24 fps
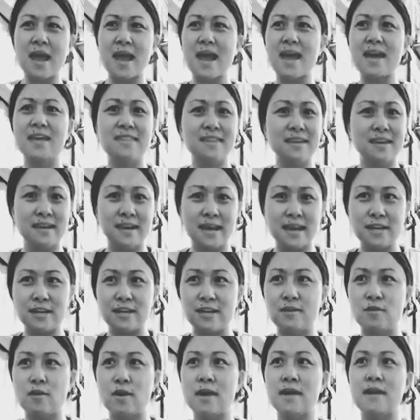
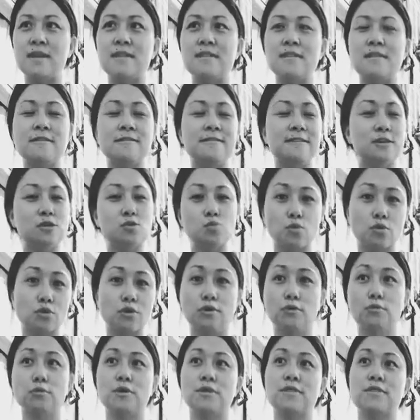alienated in this
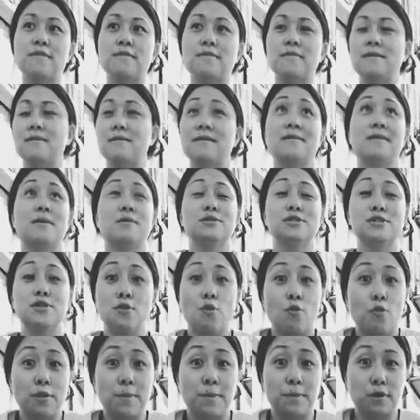world with I wasn't
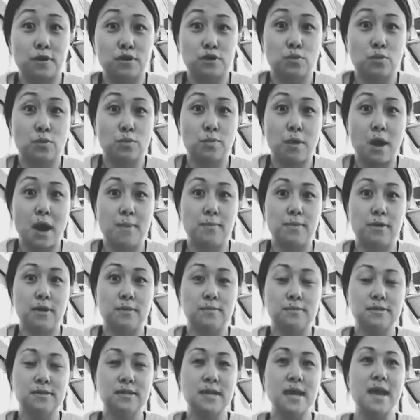the only person with
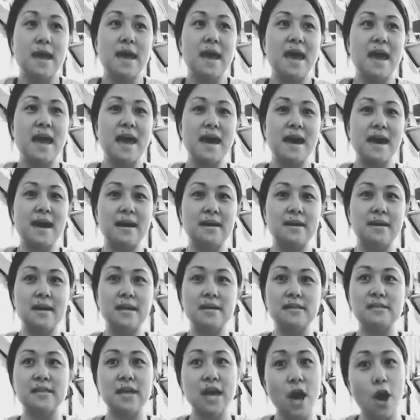problems and
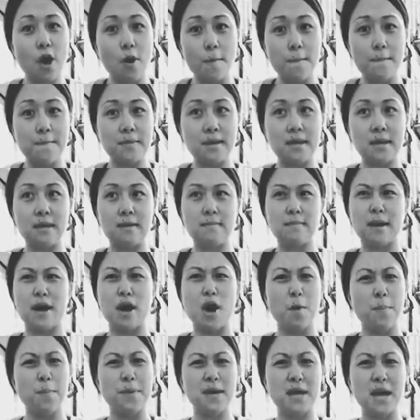it's helped me by
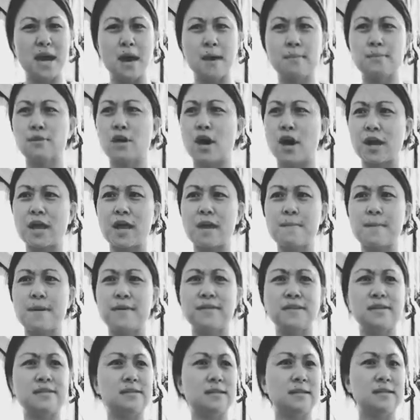opening up talking about
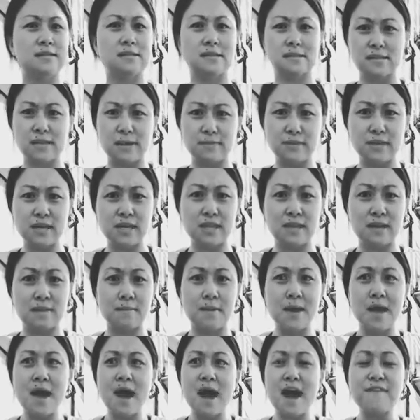these things accepting them
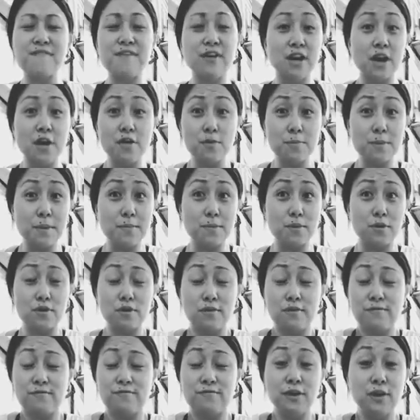I found other people
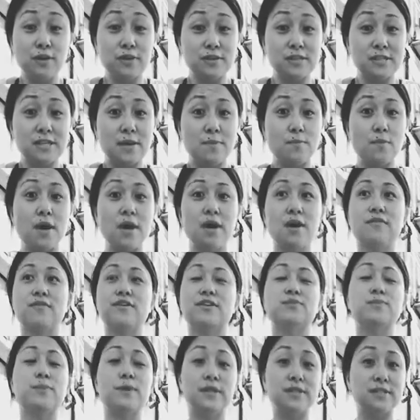who feel the same way or have
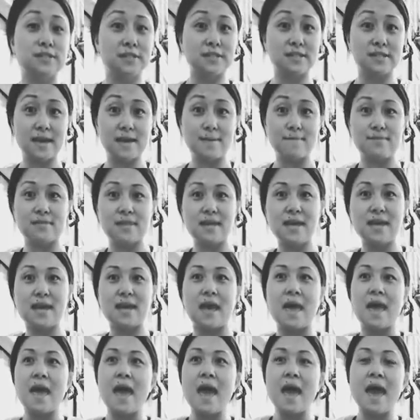experienced the same
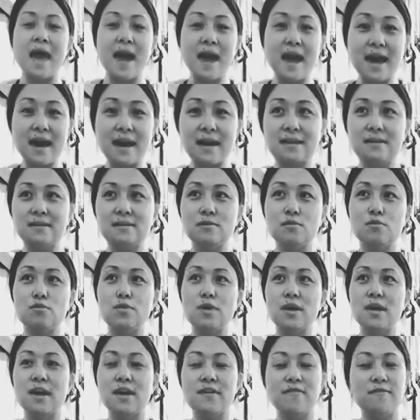thing and
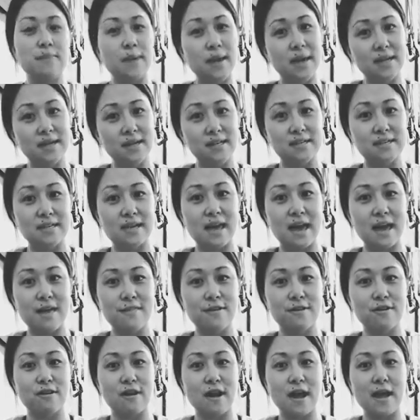we have banded
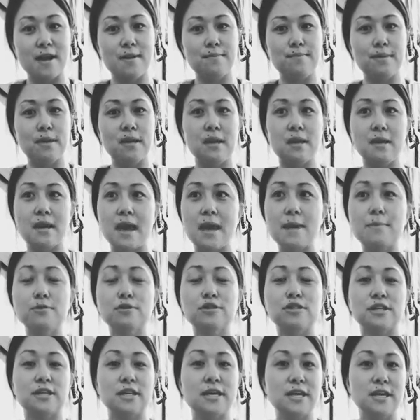together and been able
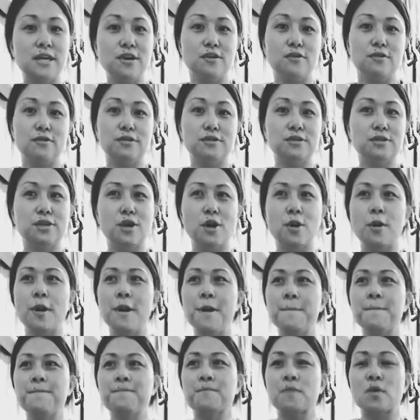to heal and so
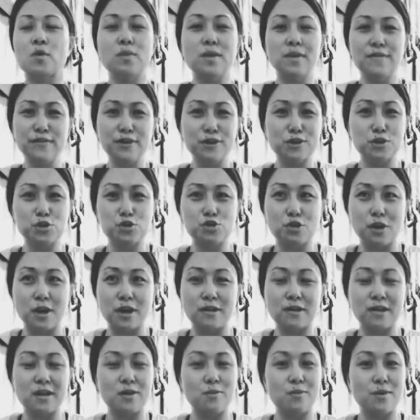whatever you're
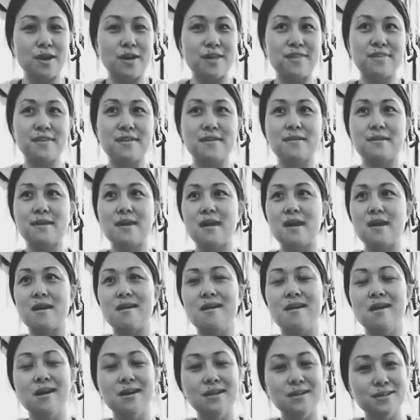struggling with
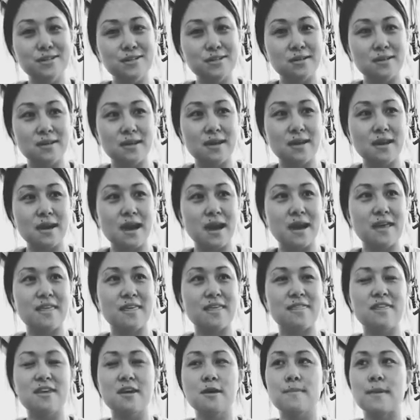honestly
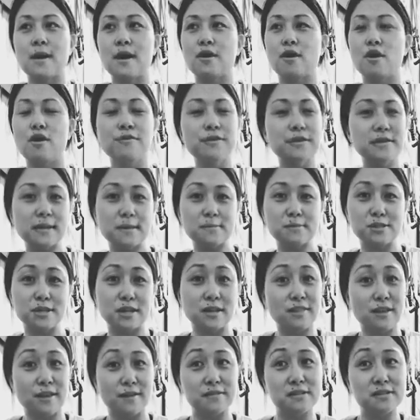I think about all the times that
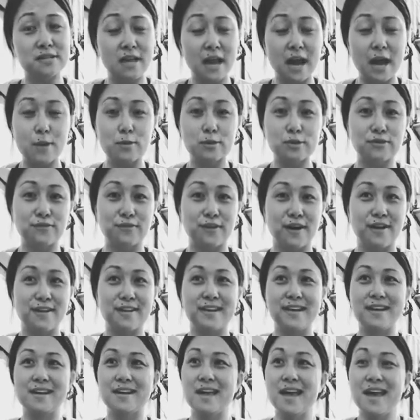I thought the sky was
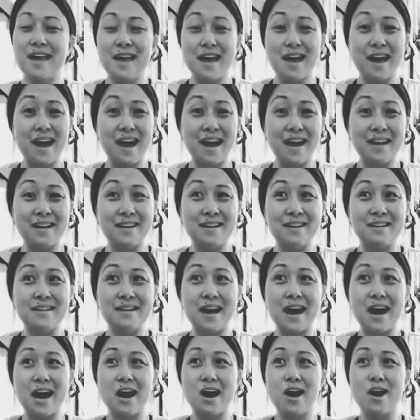falling and
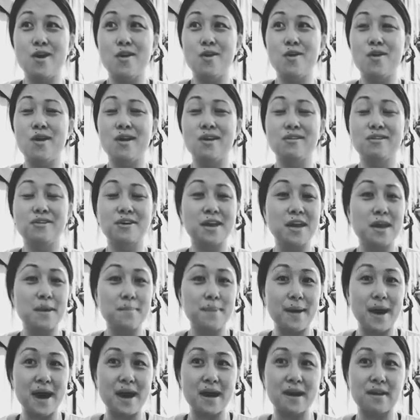now looking
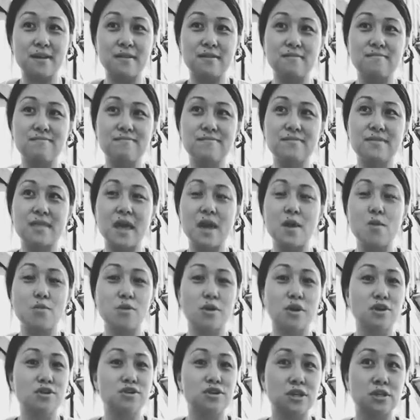back they
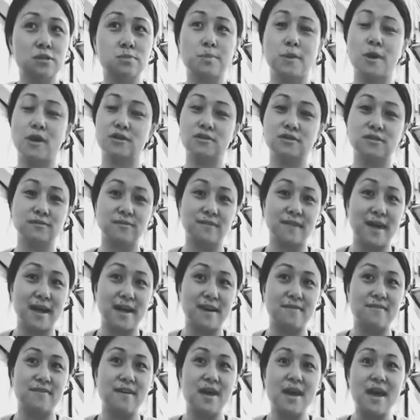were just parts of
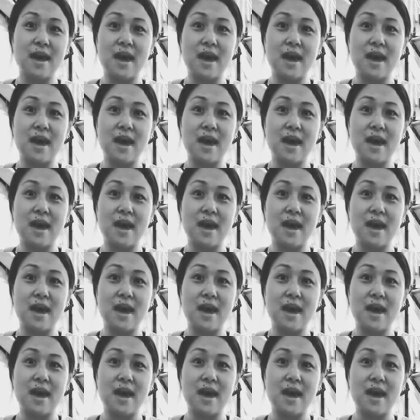life.